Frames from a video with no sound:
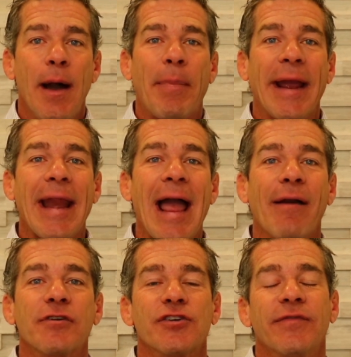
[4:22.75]
by an
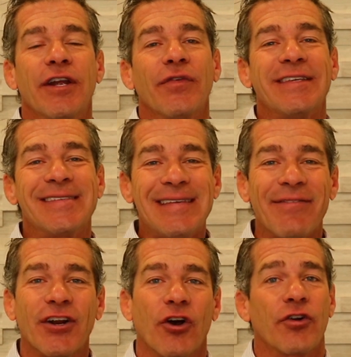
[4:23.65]
average of nearly
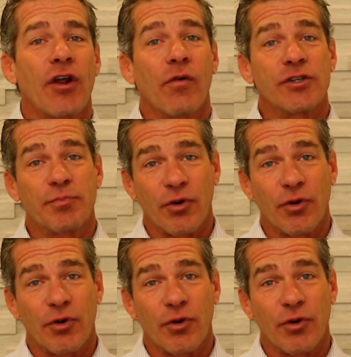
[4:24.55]
$700